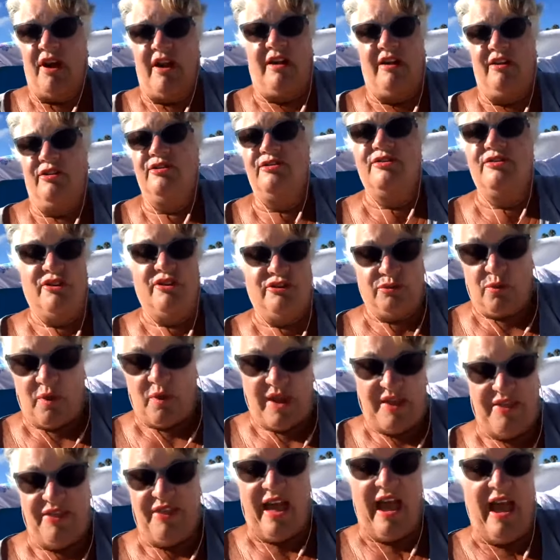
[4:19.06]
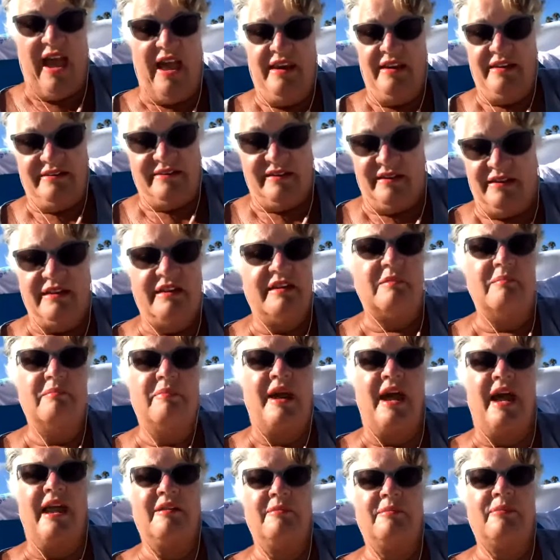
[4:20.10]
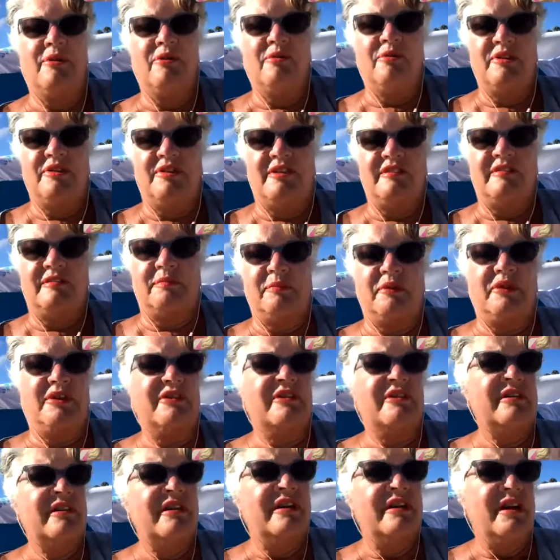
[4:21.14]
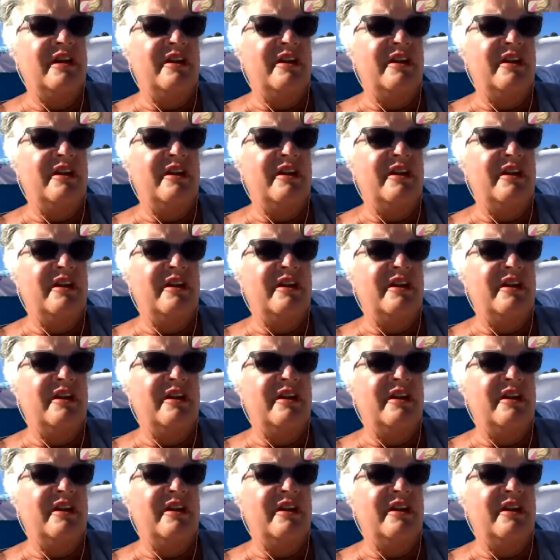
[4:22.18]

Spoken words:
Who knows why that is incompatible with the splitter